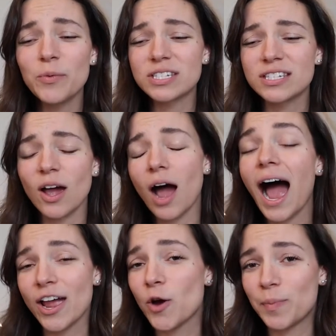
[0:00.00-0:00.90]
it was
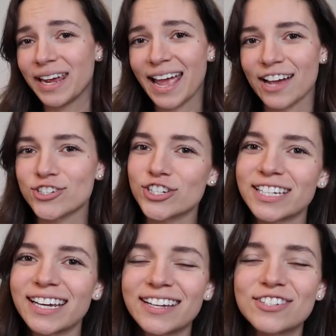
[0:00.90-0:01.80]
eye-opening
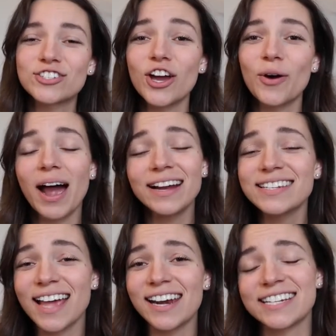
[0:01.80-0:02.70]
actually so I
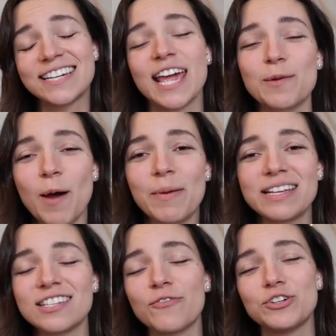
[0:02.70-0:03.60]
decided to take it upon
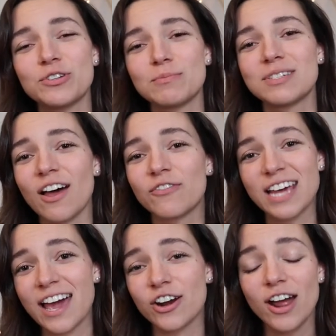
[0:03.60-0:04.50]
myself and do some
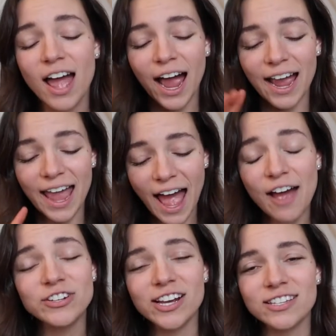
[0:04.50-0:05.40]
self-tanner. I
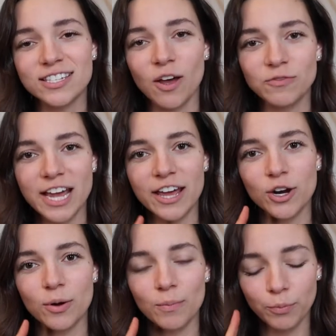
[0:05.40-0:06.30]
have done
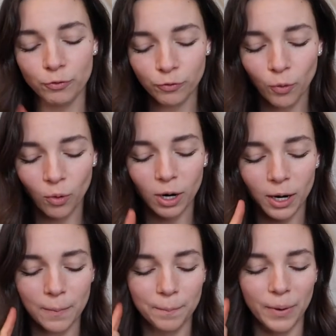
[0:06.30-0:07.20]
self-tanner
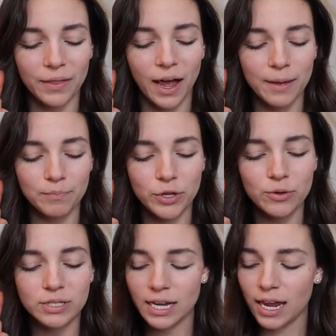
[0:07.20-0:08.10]
before, but I'm
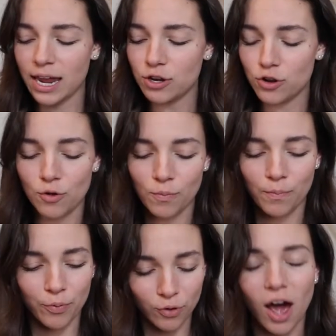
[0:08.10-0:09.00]
using a new
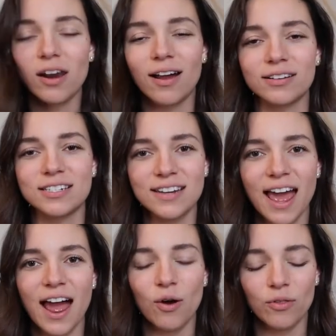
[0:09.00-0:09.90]
product
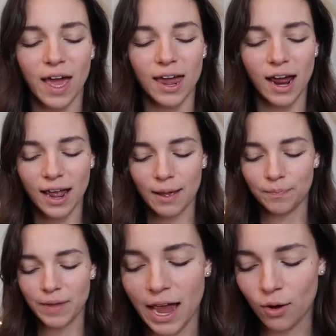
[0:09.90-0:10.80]
now that I
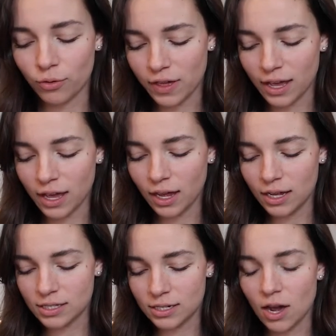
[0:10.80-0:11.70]
am now thinking
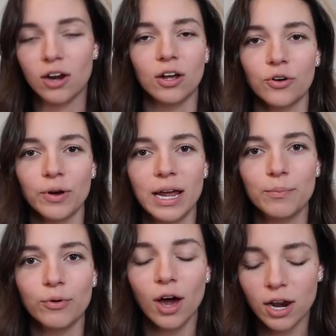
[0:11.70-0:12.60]
is not a
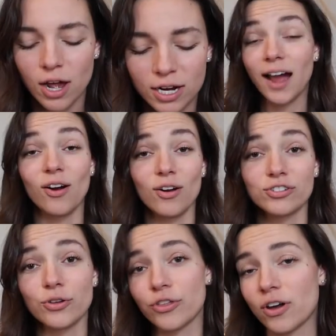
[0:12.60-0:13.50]
great product. I
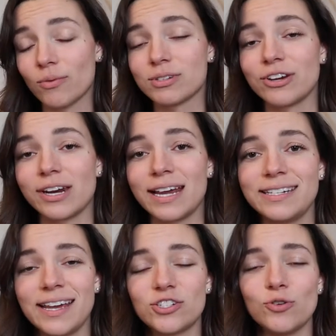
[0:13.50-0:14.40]
also thought it was a good
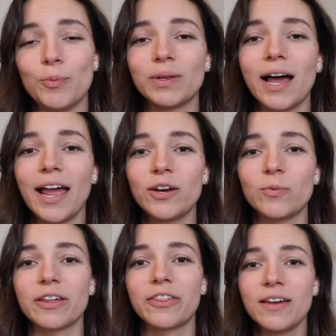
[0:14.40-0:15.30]
idea to apply it
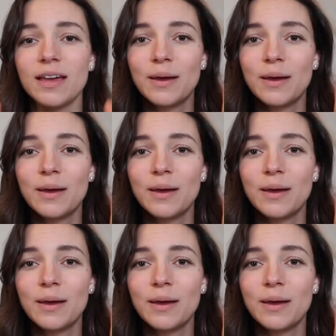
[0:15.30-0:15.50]
with